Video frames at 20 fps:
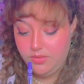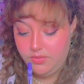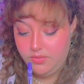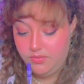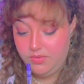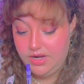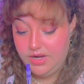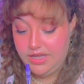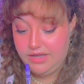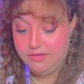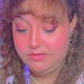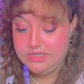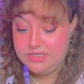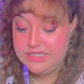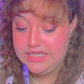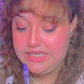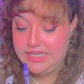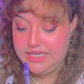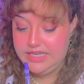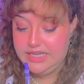When I was
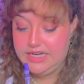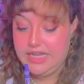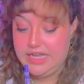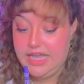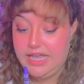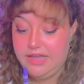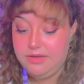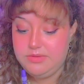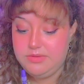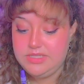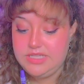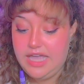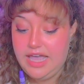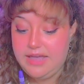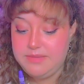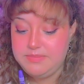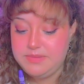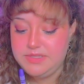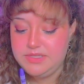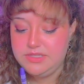a kid, I was
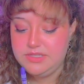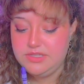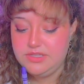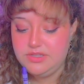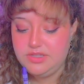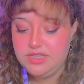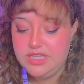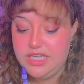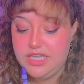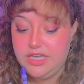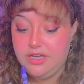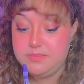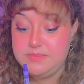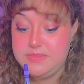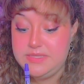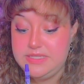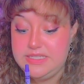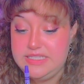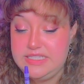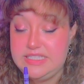absolutely
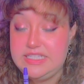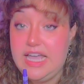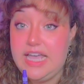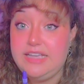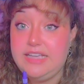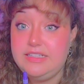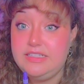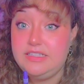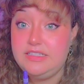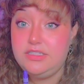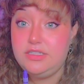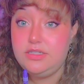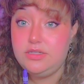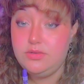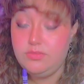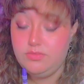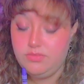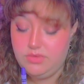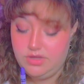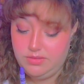obsessed
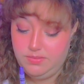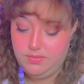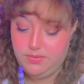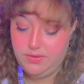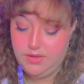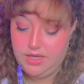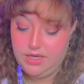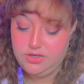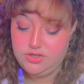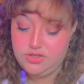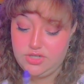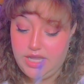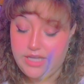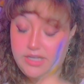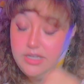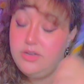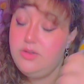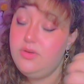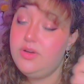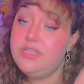with playing
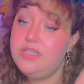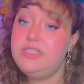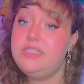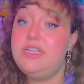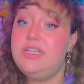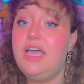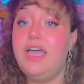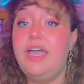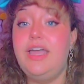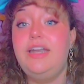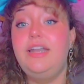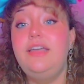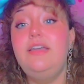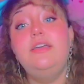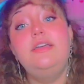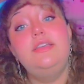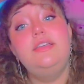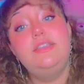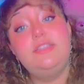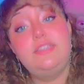Dragon Quest IX,
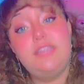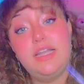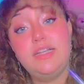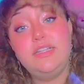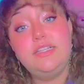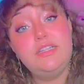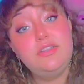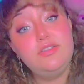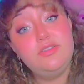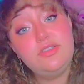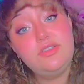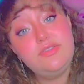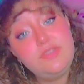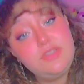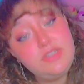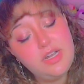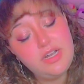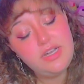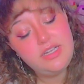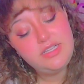Sentinels of
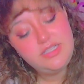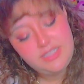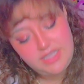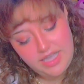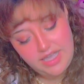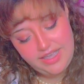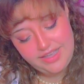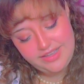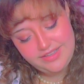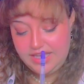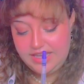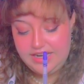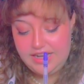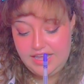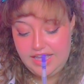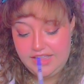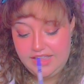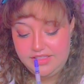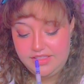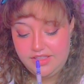Starry Skies.
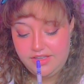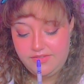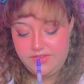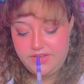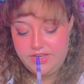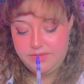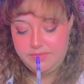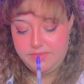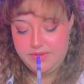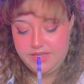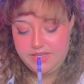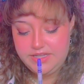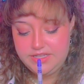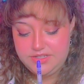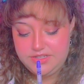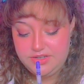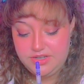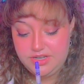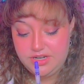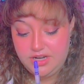I loved it
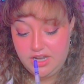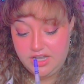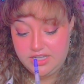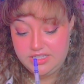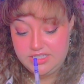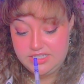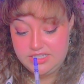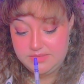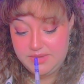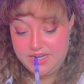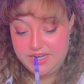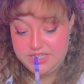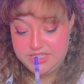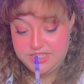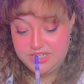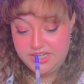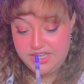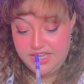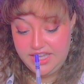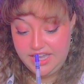because you could customize
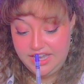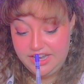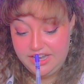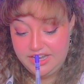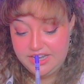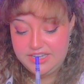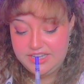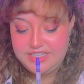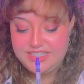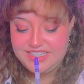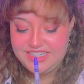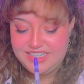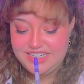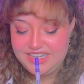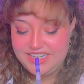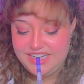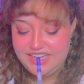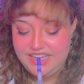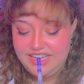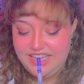your
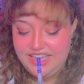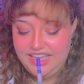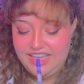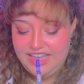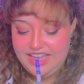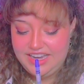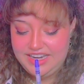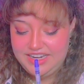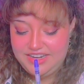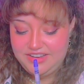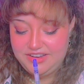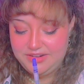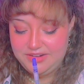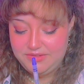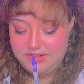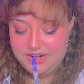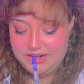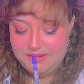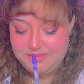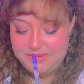character, and you could
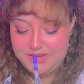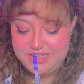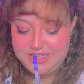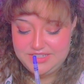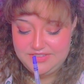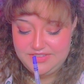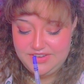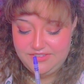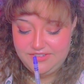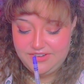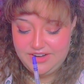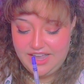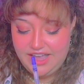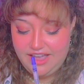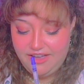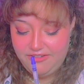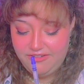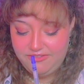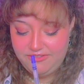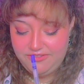wear a bunch of different
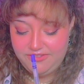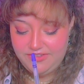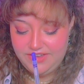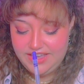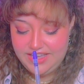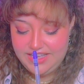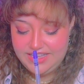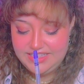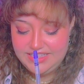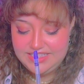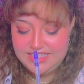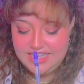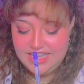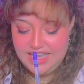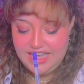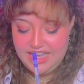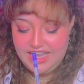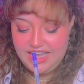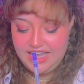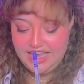outfits,
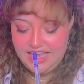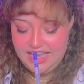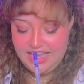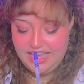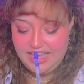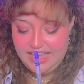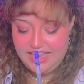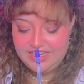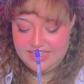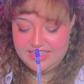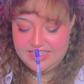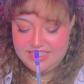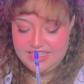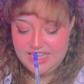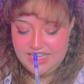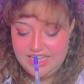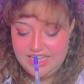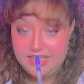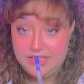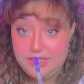and
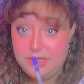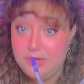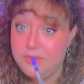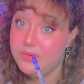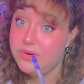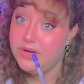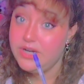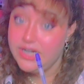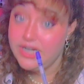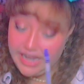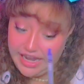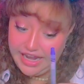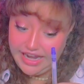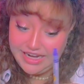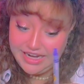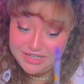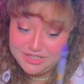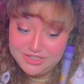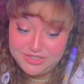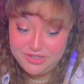you were an
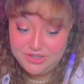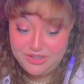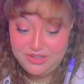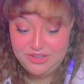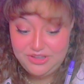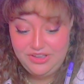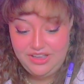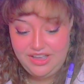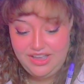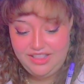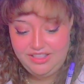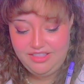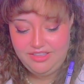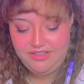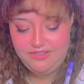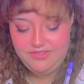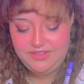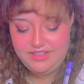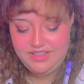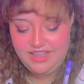angel. I
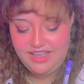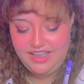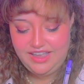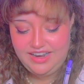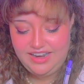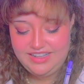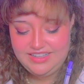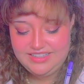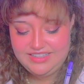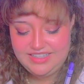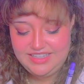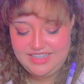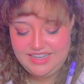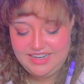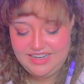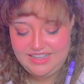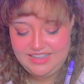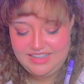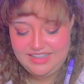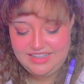loved that as a kid.
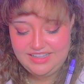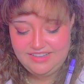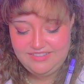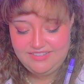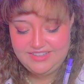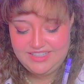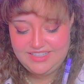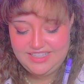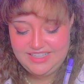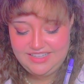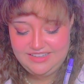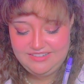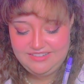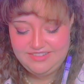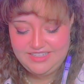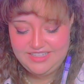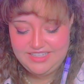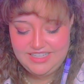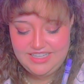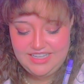I thought that was cute.
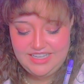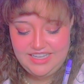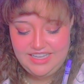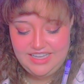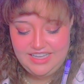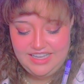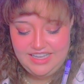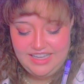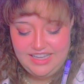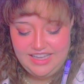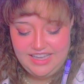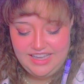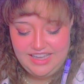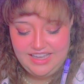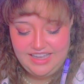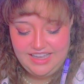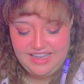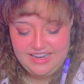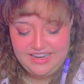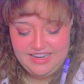
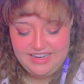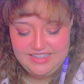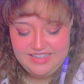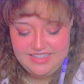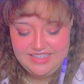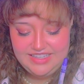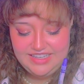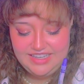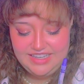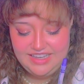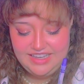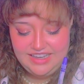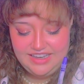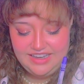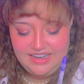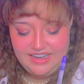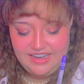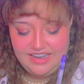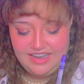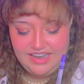And
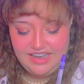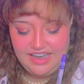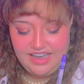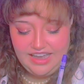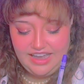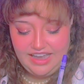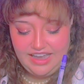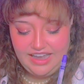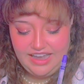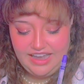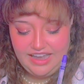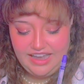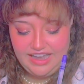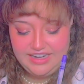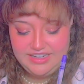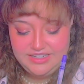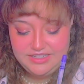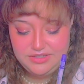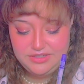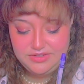I
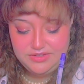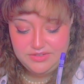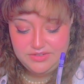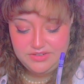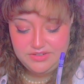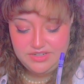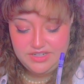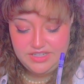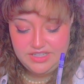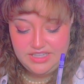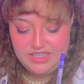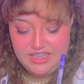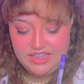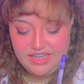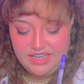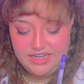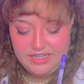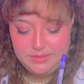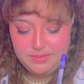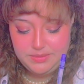just really
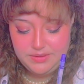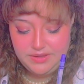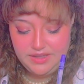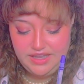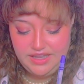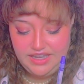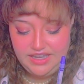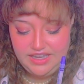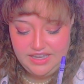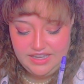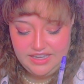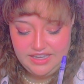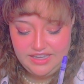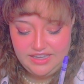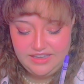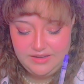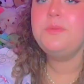liked playing it.